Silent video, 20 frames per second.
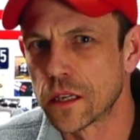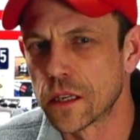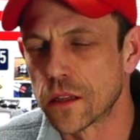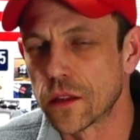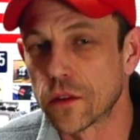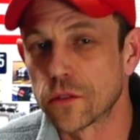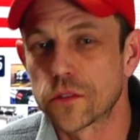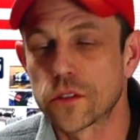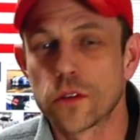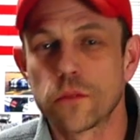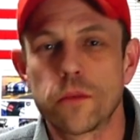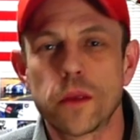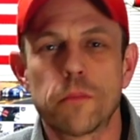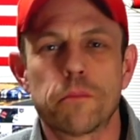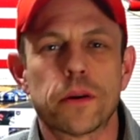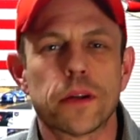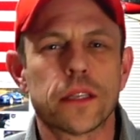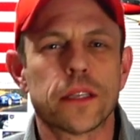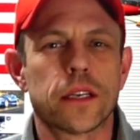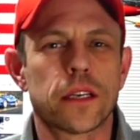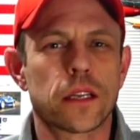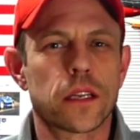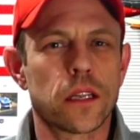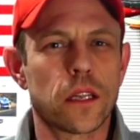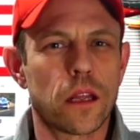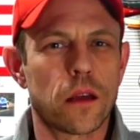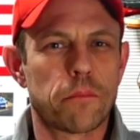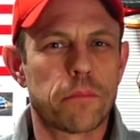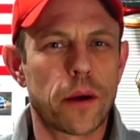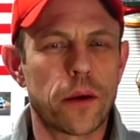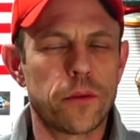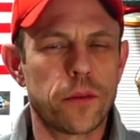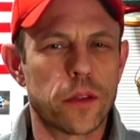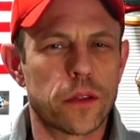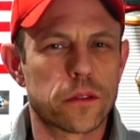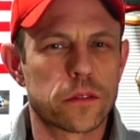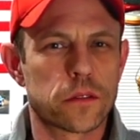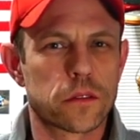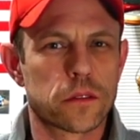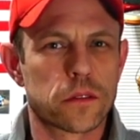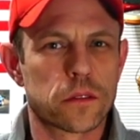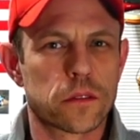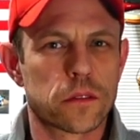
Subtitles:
Those could be political opponents.